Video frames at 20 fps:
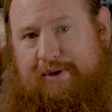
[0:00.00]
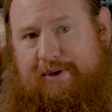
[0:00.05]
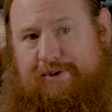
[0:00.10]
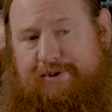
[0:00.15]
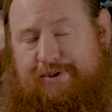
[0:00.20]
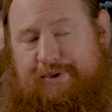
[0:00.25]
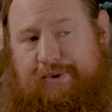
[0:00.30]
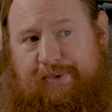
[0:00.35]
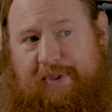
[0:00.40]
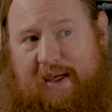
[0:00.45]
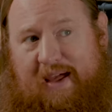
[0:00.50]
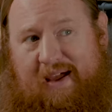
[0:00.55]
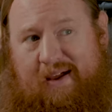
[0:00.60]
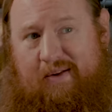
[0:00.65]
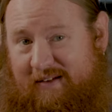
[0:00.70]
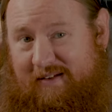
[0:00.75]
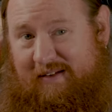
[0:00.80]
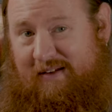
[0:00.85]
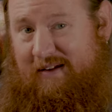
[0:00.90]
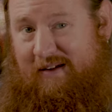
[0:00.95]
So
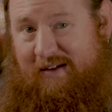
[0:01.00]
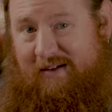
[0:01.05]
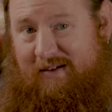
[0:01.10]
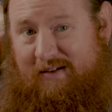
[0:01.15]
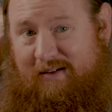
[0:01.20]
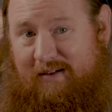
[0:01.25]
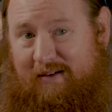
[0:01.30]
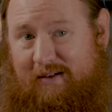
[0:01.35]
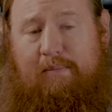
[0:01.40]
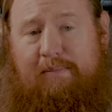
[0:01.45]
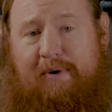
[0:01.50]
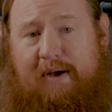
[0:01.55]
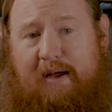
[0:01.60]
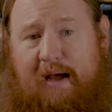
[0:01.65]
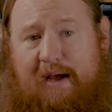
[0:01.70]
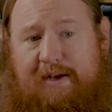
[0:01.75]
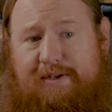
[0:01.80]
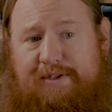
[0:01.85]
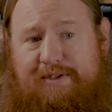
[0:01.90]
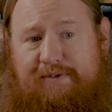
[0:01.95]
that, yeah But
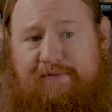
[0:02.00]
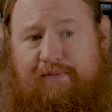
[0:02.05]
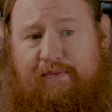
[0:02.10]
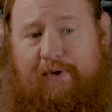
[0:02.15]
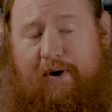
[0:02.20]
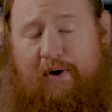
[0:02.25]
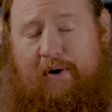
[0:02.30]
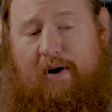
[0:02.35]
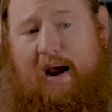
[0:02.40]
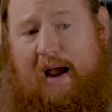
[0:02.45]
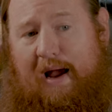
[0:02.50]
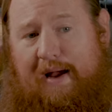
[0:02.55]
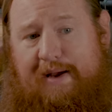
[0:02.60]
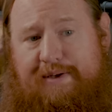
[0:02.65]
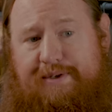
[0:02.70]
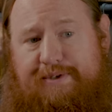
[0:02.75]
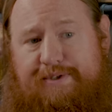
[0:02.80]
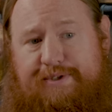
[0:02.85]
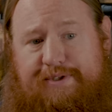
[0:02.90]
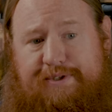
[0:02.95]
as far
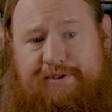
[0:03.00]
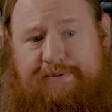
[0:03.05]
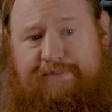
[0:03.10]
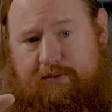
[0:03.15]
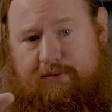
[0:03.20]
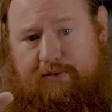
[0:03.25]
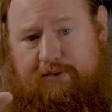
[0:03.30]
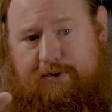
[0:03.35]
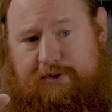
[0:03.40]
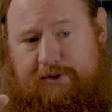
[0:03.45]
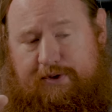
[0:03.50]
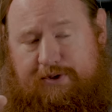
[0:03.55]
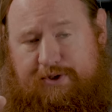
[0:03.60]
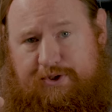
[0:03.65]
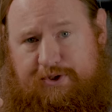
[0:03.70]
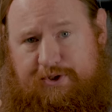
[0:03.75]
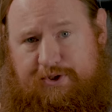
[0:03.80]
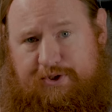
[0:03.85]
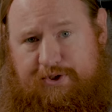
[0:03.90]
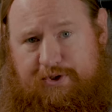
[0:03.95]
as the
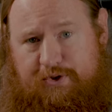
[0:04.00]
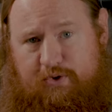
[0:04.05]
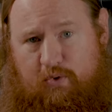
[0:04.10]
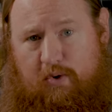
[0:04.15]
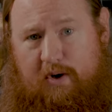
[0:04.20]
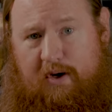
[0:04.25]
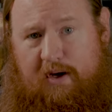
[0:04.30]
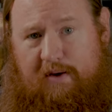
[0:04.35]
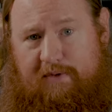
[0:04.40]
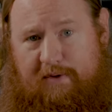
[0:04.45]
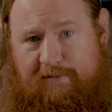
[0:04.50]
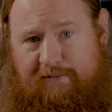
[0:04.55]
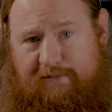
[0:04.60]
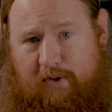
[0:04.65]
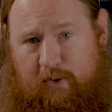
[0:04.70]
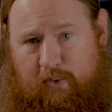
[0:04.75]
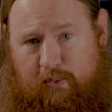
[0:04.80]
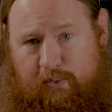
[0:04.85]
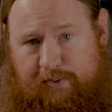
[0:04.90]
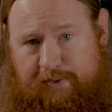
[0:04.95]
story of the
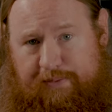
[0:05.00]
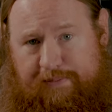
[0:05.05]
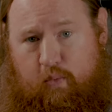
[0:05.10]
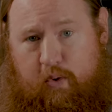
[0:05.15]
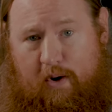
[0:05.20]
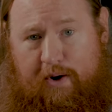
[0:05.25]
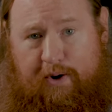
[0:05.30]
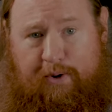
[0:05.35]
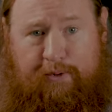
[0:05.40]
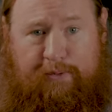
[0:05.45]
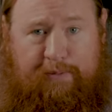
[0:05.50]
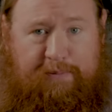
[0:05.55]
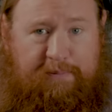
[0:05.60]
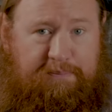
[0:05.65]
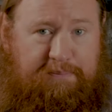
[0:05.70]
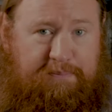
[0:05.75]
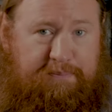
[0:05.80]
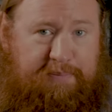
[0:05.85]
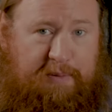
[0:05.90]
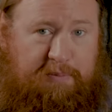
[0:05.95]
Fold, where
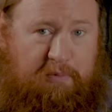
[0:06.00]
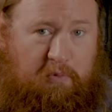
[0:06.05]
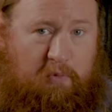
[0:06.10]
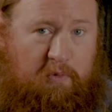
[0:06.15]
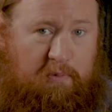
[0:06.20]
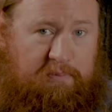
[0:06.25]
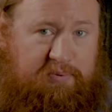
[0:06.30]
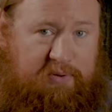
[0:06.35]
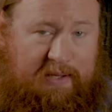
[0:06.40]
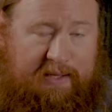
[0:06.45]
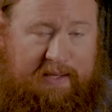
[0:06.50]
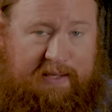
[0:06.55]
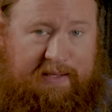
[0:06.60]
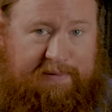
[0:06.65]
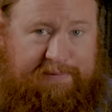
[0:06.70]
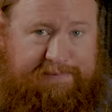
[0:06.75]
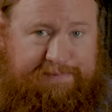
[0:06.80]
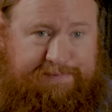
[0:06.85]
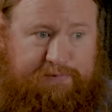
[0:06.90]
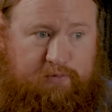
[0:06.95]
people were
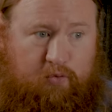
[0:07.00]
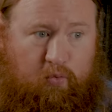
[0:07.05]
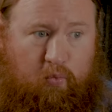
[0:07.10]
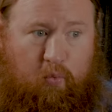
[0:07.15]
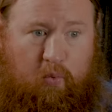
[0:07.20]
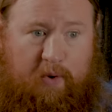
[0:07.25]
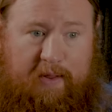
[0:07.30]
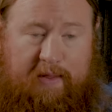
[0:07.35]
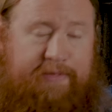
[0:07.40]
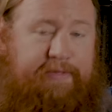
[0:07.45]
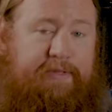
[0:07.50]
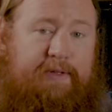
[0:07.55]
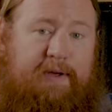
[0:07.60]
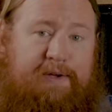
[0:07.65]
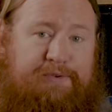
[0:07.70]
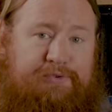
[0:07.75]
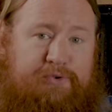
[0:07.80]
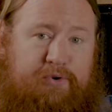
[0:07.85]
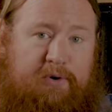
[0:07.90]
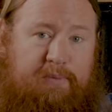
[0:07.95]
playing with
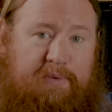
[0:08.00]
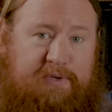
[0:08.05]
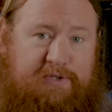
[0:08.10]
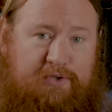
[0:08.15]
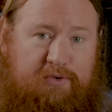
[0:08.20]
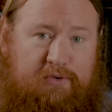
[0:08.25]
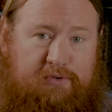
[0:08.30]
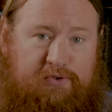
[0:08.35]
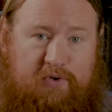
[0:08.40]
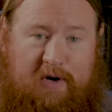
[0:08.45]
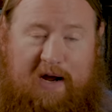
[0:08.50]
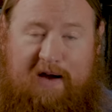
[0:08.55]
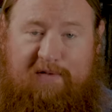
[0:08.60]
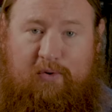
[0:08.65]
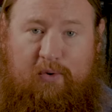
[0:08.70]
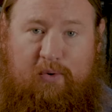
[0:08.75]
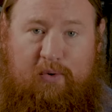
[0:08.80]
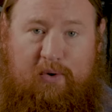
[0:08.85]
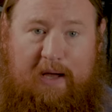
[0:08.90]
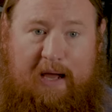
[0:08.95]
interdimensional
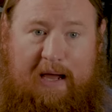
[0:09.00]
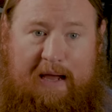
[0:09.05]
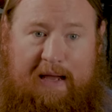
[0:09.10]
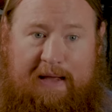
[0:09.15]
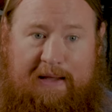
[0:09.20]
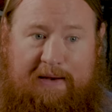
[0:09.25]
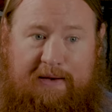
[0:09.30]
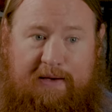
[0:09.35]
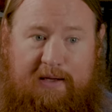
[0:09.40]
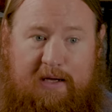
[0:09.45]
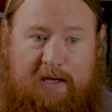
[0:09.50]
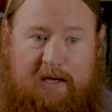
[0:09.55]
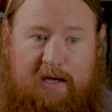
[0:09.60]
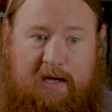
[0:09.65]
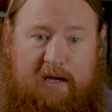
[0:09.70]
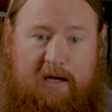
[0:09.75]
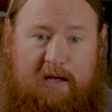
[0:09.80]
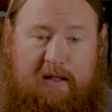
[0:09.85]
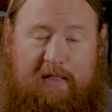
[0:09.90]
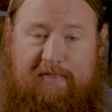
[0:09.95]
travel and
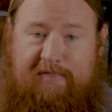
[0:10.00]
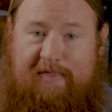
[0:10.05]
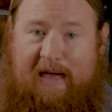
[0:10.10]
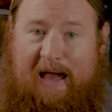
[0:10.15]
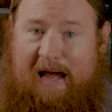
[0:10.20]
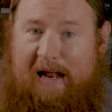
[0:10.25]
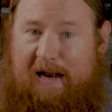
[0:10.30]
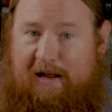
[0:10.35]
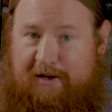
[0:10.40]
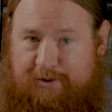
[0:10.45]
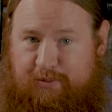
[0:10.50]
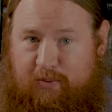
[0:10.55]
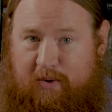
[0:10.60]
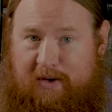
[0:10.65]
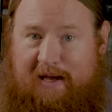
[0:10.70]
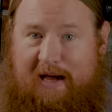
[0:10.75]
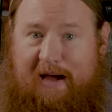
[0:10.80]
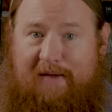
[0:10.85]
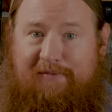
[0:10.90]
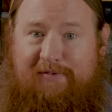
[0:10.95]
that is
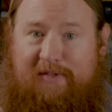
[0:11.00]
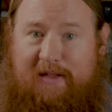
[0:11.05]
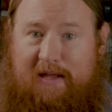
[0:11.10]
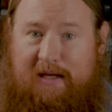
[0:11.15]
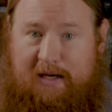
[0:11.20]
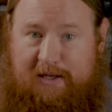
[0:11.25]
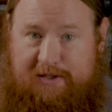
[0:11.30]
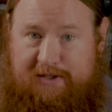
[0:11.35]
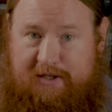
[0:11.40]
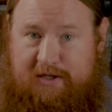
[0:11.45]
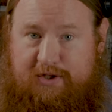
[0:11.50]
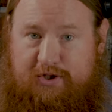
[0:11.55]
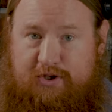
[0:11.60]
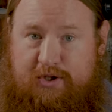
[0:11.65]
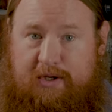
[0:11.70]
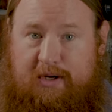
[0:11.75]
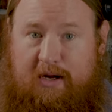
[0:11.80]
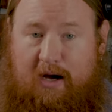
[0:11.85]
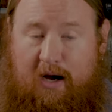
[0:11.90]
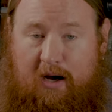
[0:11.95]
what got the
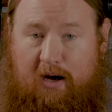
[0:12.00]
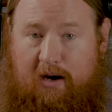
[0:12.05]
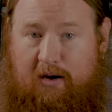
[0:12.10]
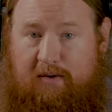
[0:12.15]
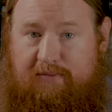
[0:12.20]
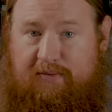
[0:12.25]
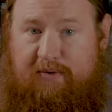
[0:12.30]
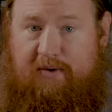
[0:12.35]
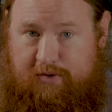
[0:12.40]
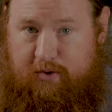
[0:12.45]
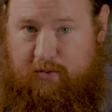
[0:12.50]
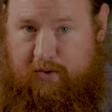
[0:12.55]
attention of the